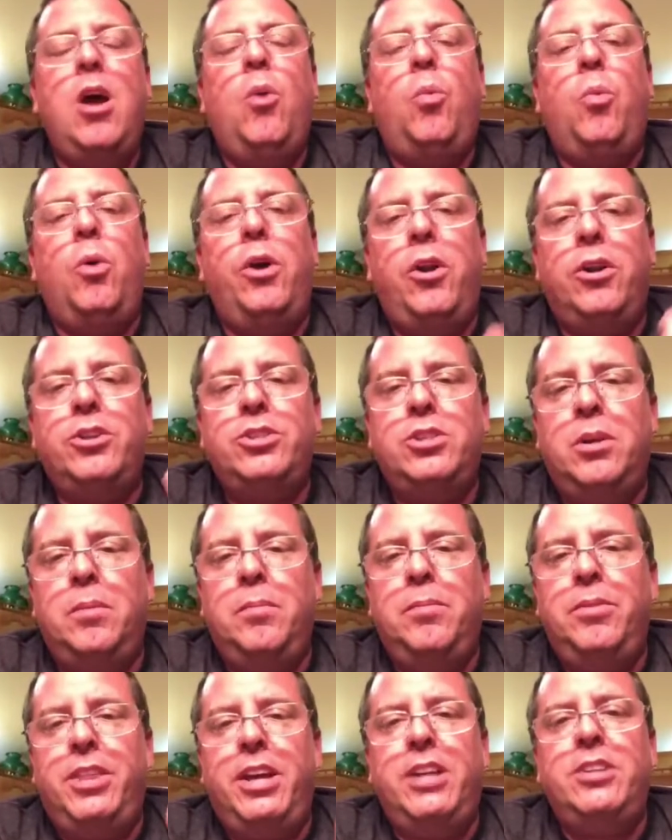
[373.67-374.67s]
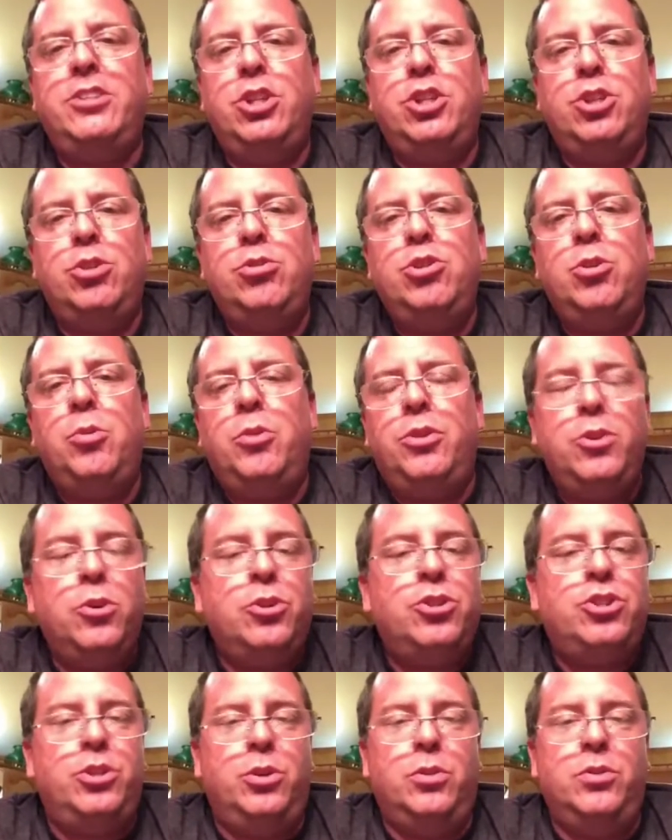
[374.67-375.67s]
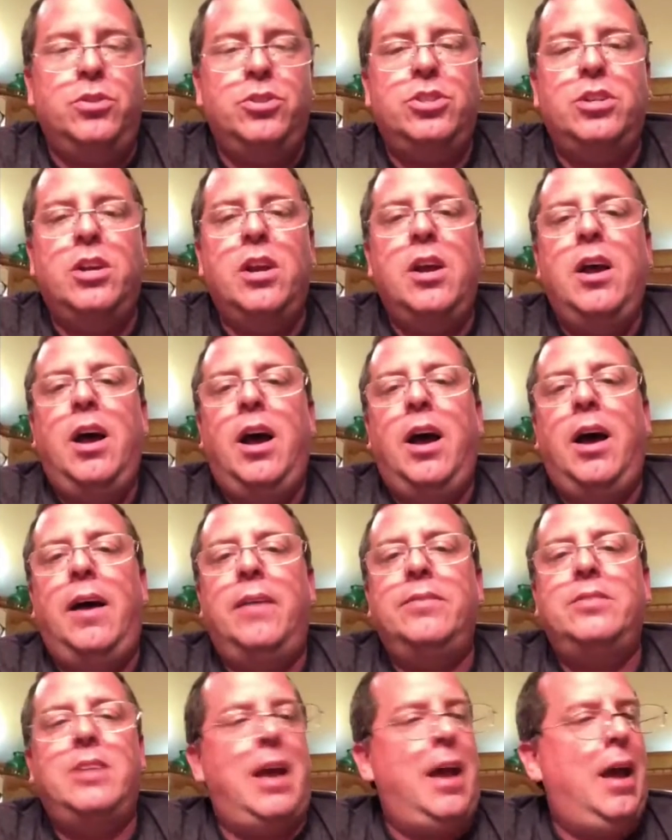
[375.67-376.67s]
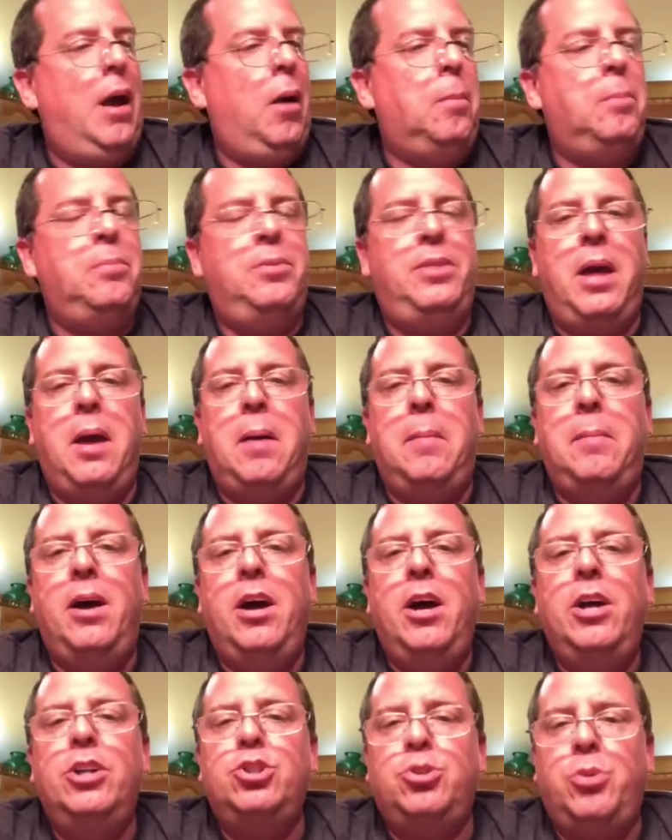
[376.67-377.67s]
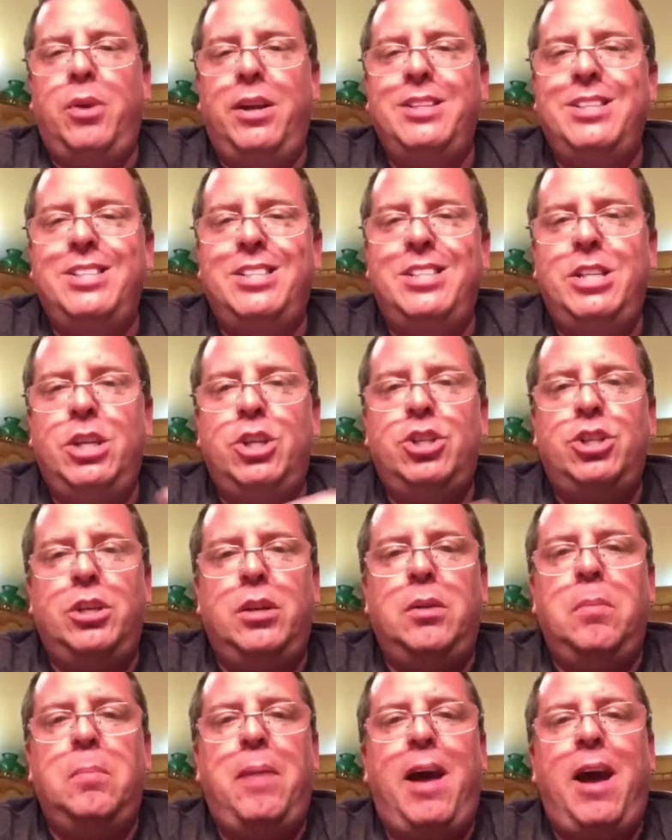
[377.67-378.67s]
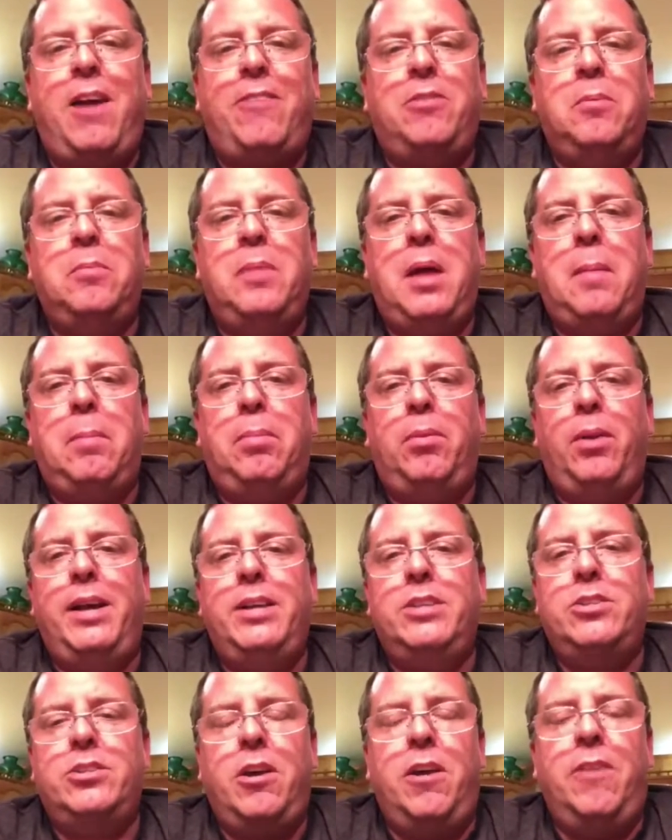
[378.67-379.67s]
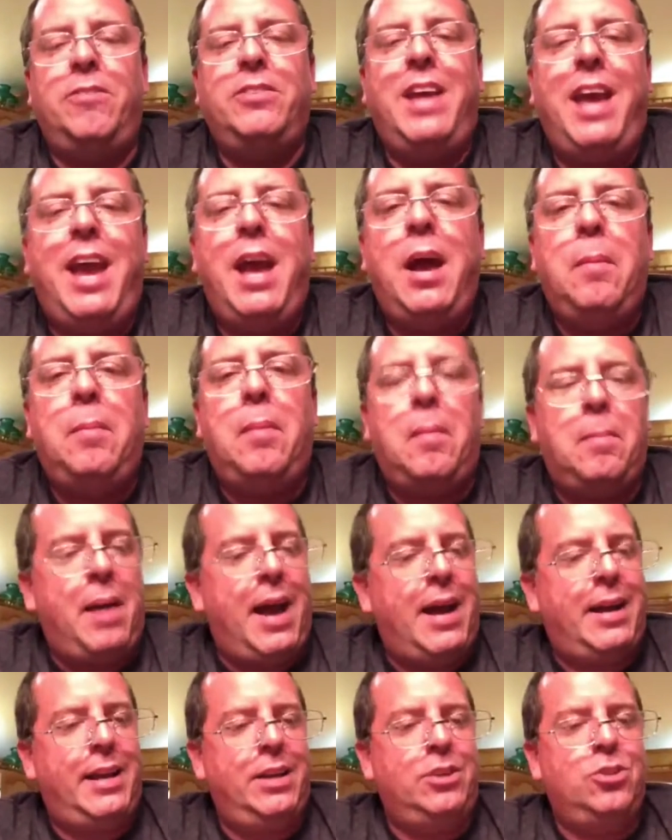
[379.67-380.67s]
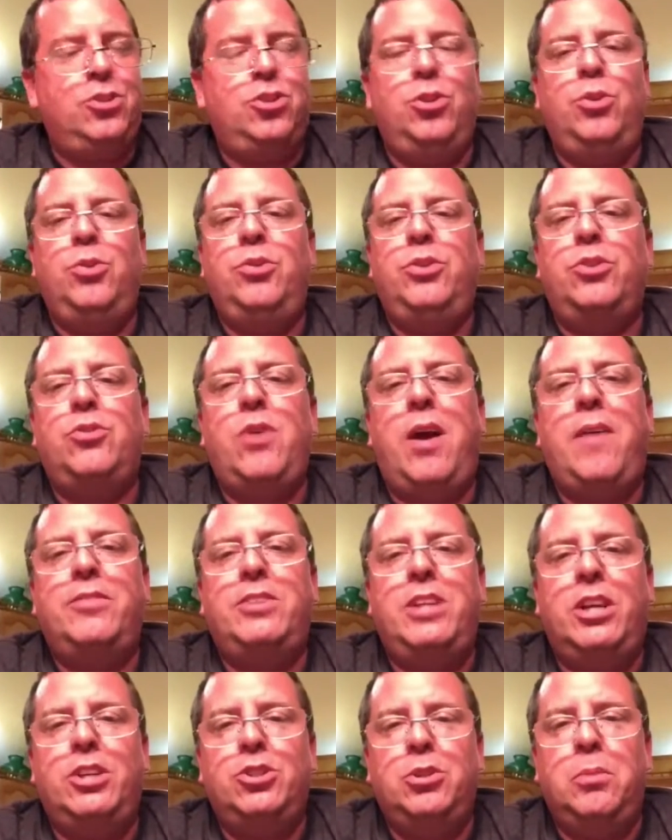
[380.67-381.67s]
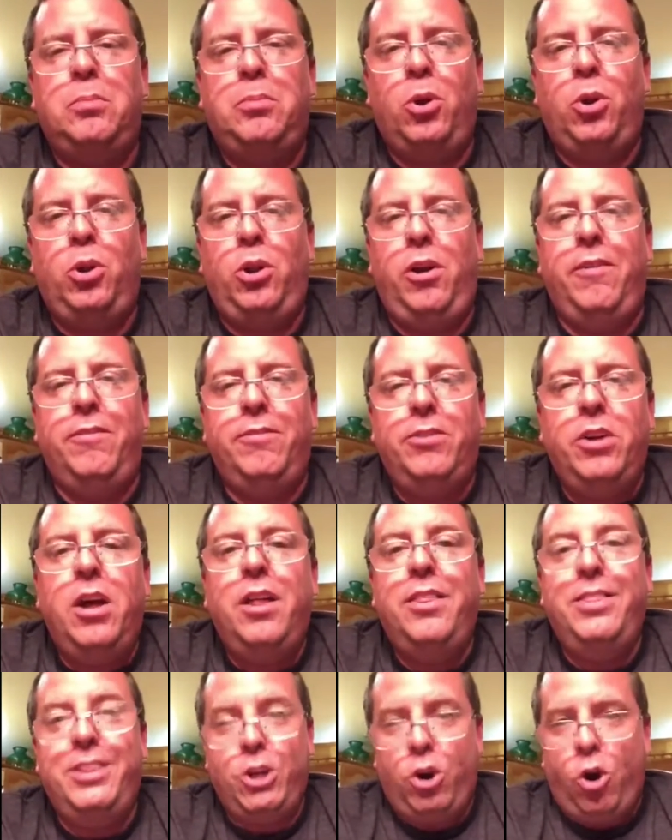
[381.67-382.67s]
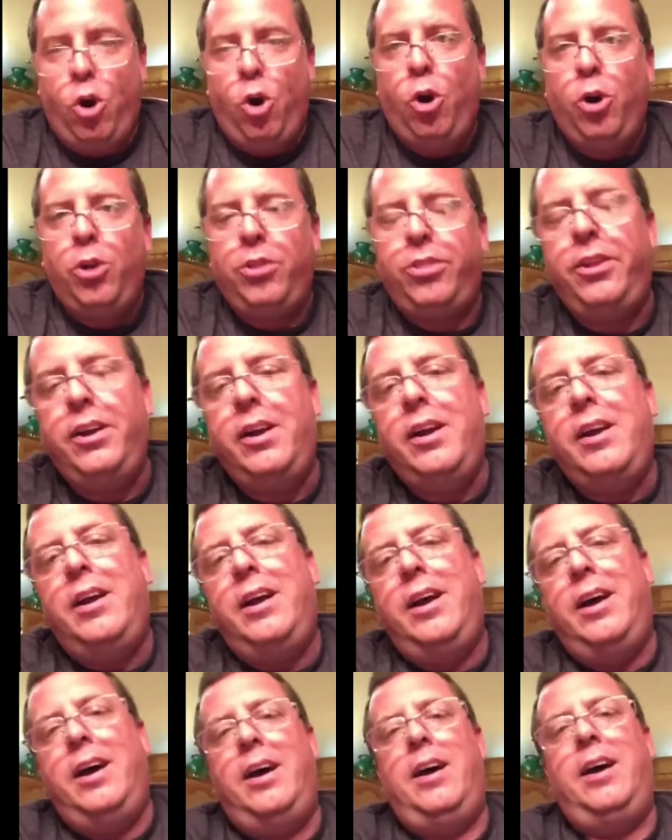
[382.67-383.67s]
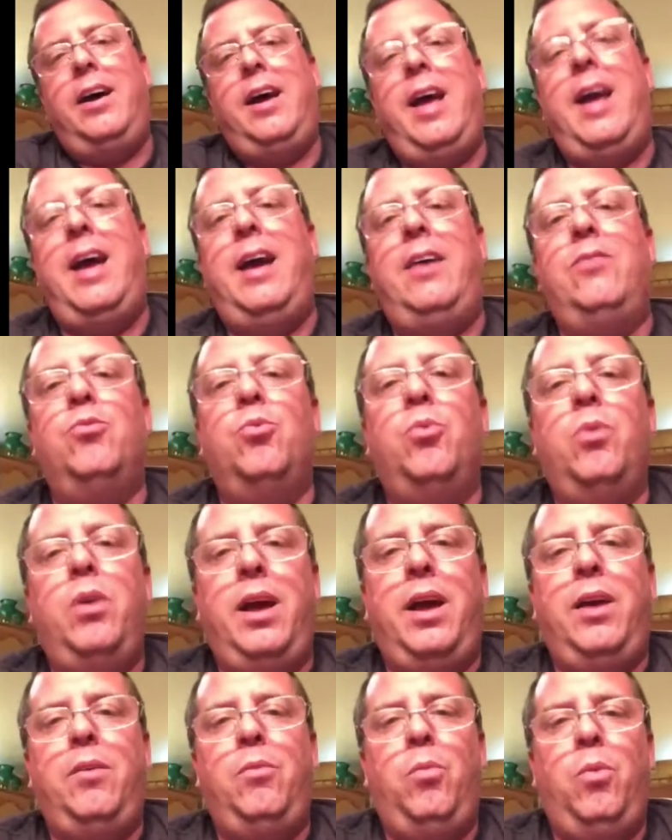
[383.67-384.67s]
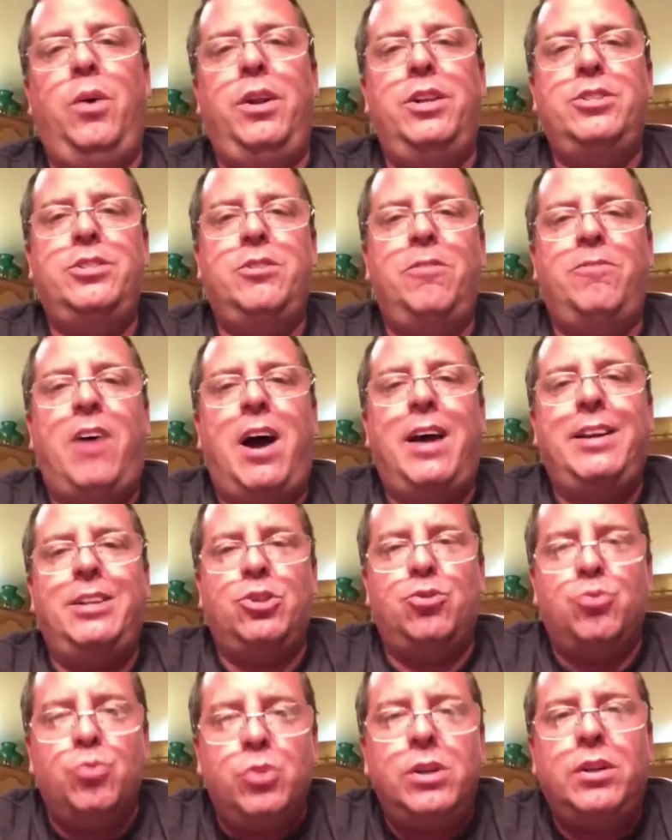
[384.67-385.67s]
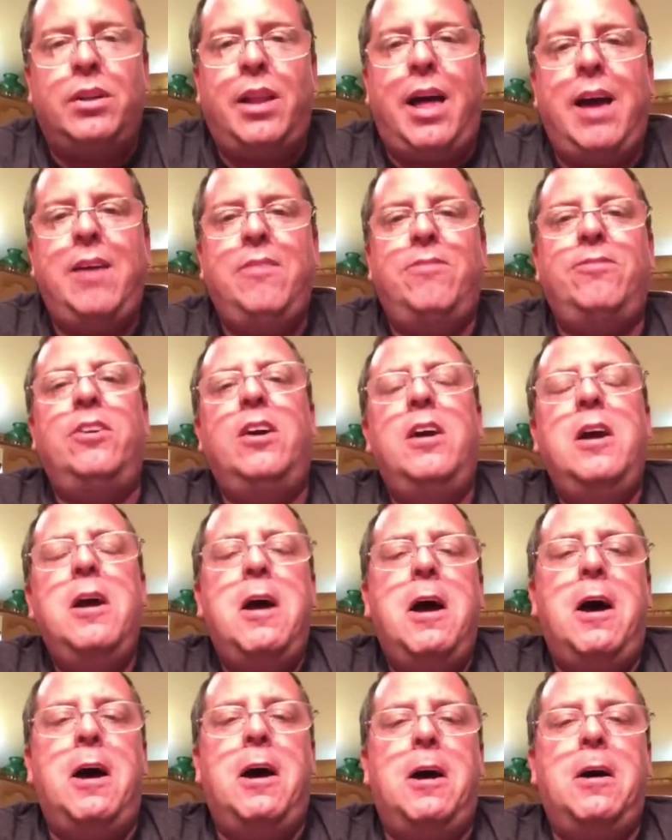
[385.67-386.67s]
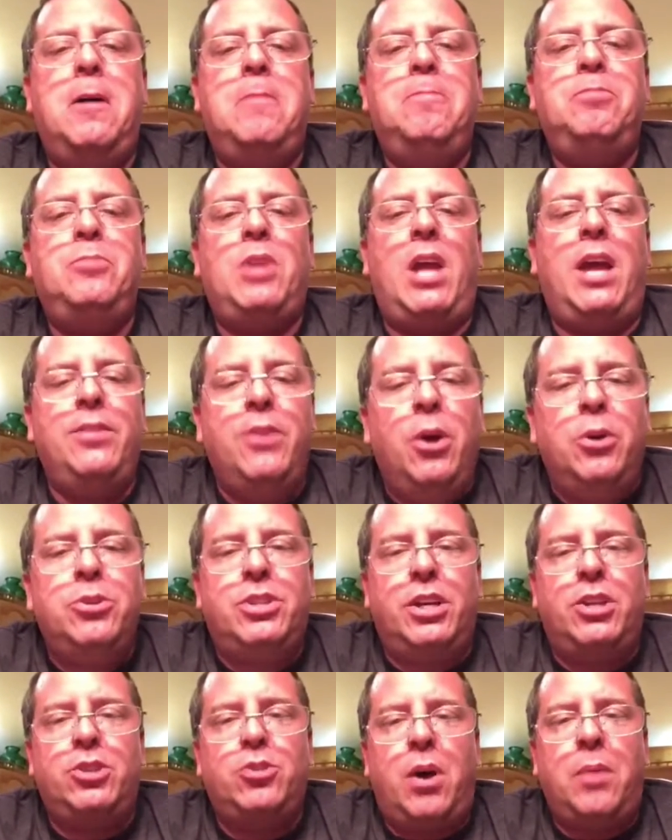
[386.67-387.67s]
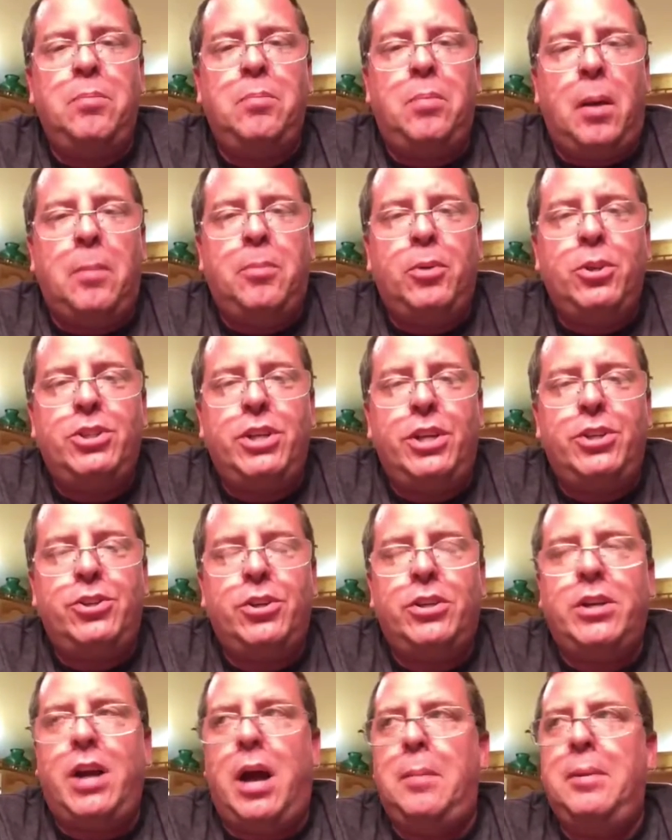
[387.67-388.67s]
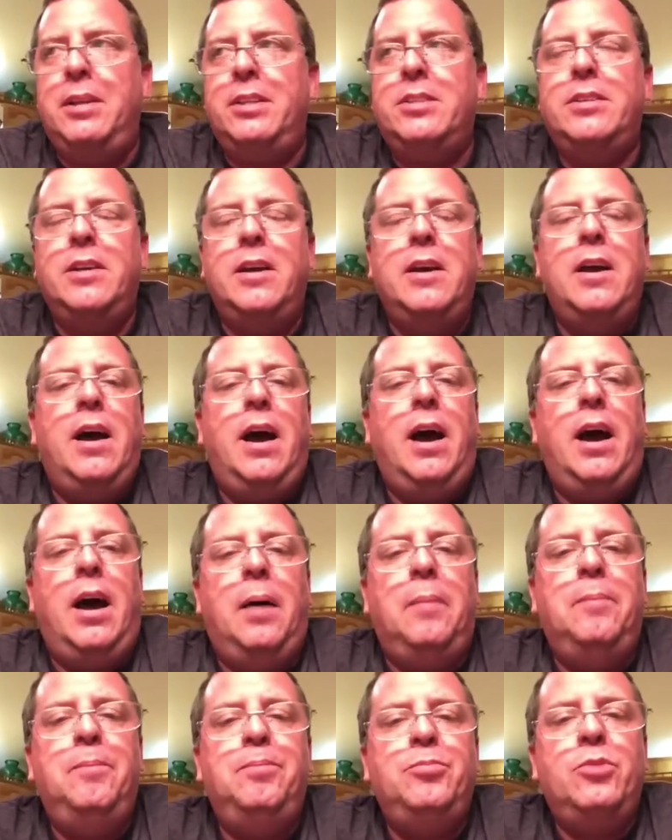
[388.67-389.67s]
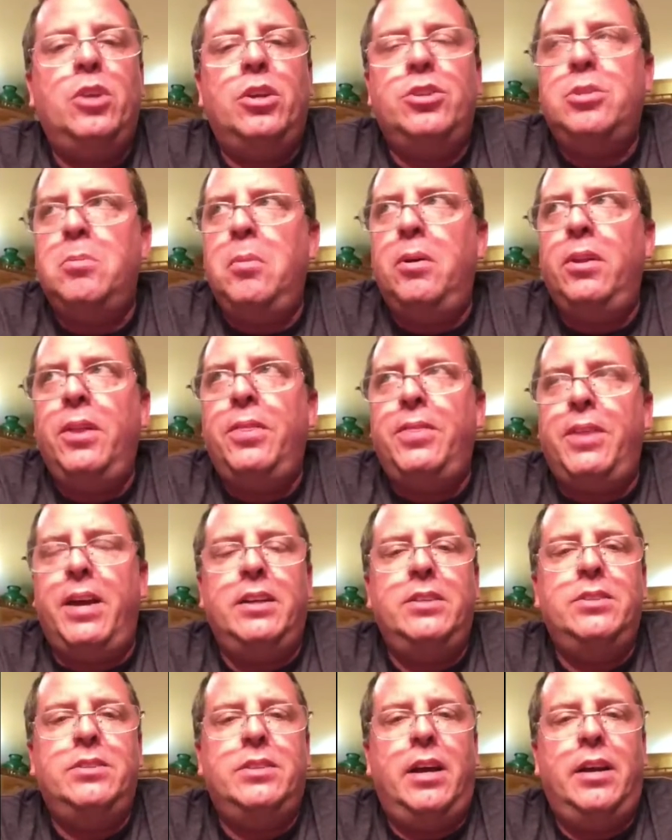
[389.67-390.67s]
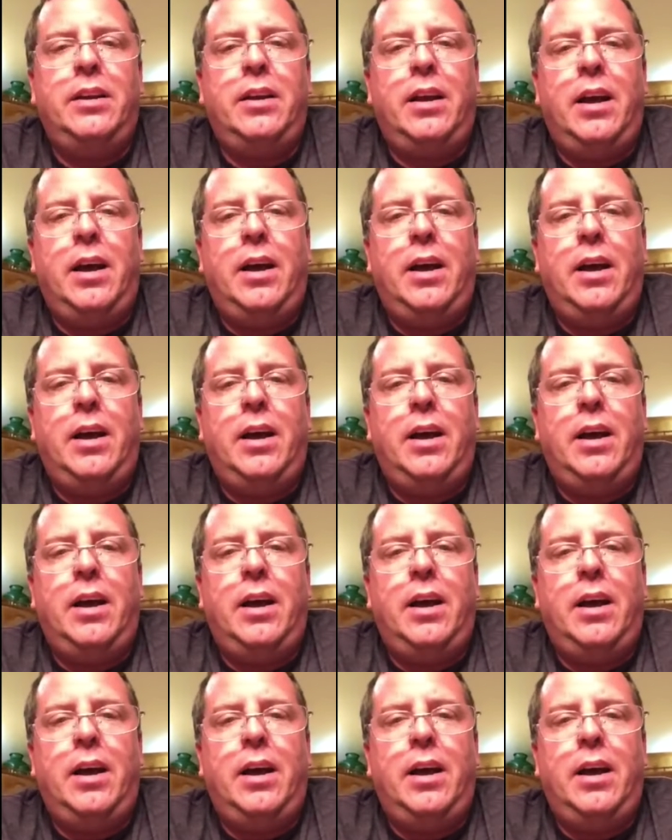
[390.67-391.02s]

What are some things that you do with your students to help them transition back from that place of camp back into the gravitational pull of the earth and what is defined as real life and those things? So I appreciate your comments. Some other things that